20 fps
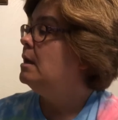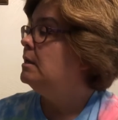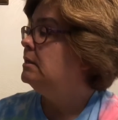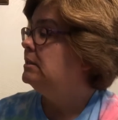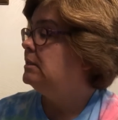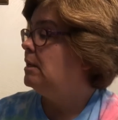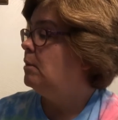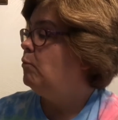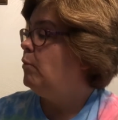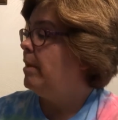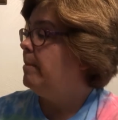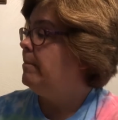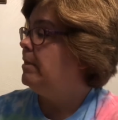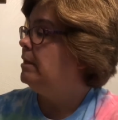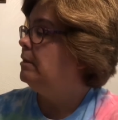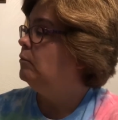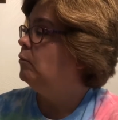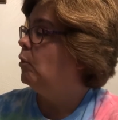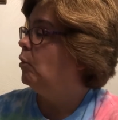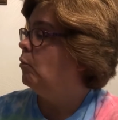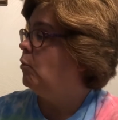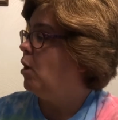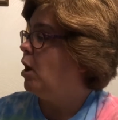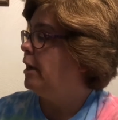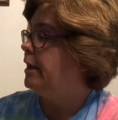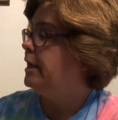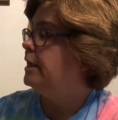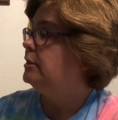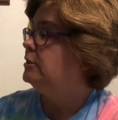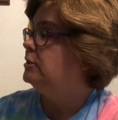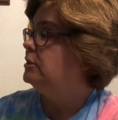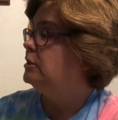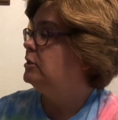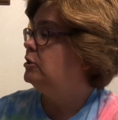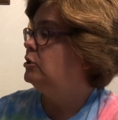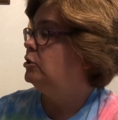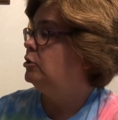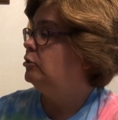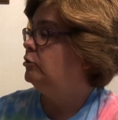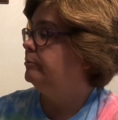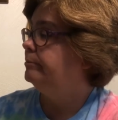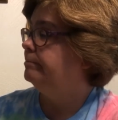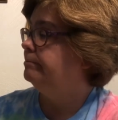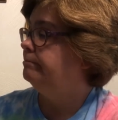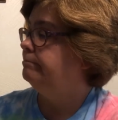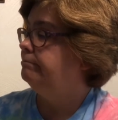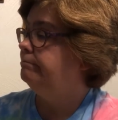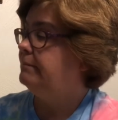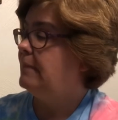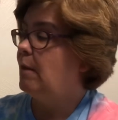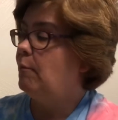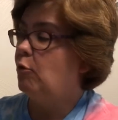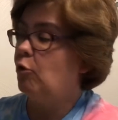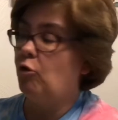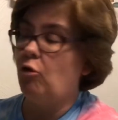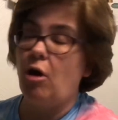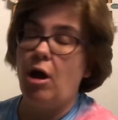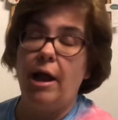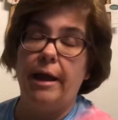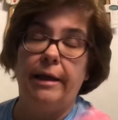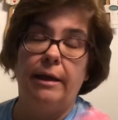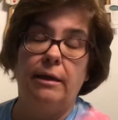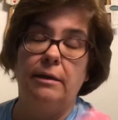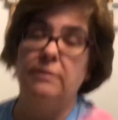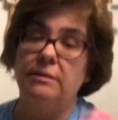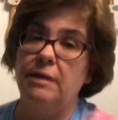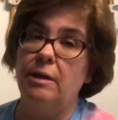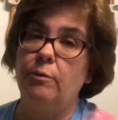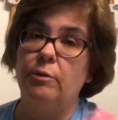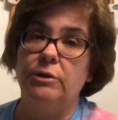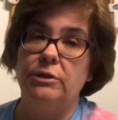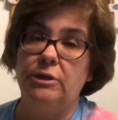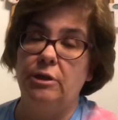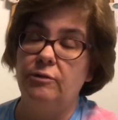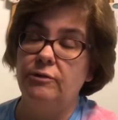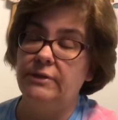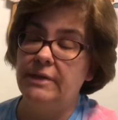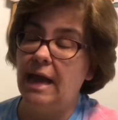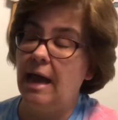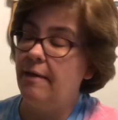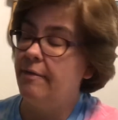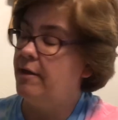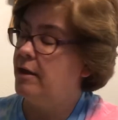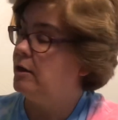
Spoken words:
Some women were walking to the tomb. They were crying because they were so sad.